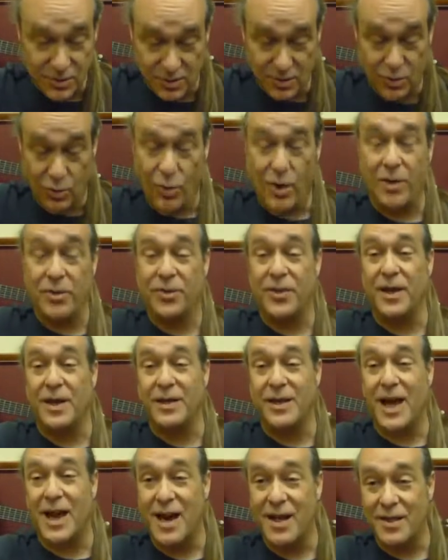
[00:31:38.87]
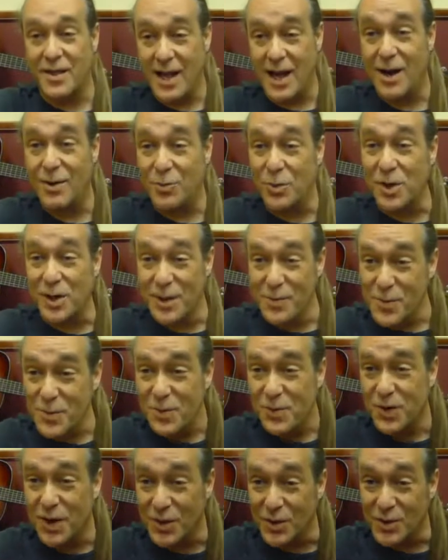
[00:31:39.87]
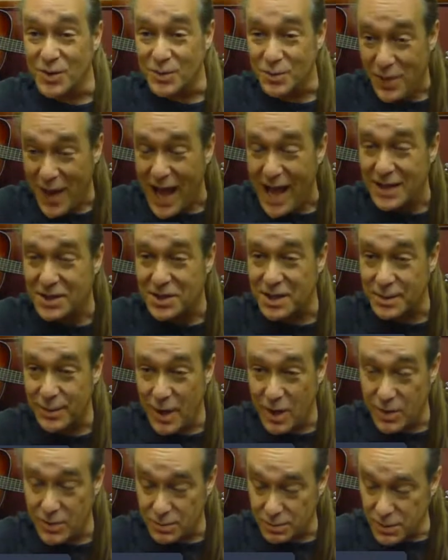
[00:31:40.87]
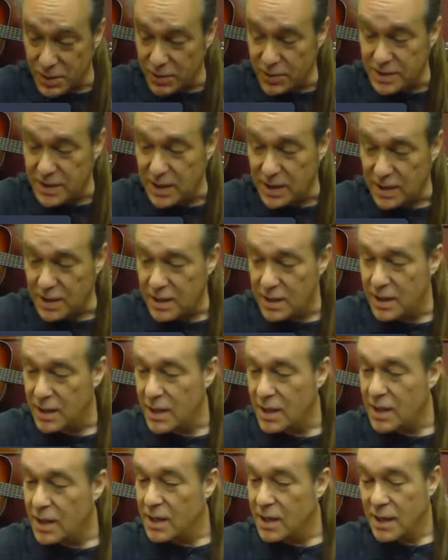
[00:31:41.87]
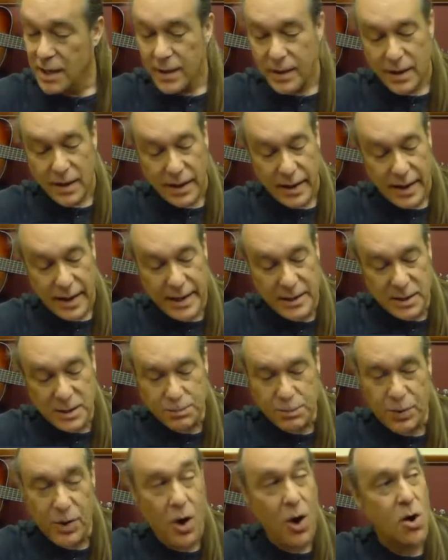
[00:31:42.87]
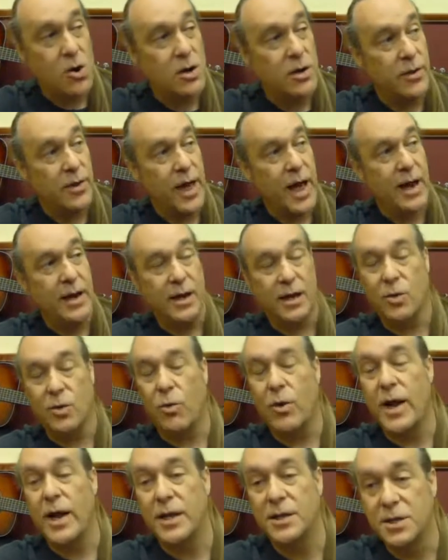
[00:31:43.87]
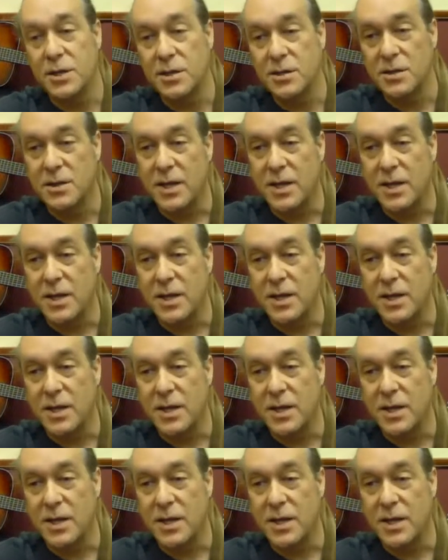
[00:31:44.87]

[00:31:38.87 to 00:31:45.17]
the one thing that, I, that I'm really, you know, passionate about, music. It's part of that equation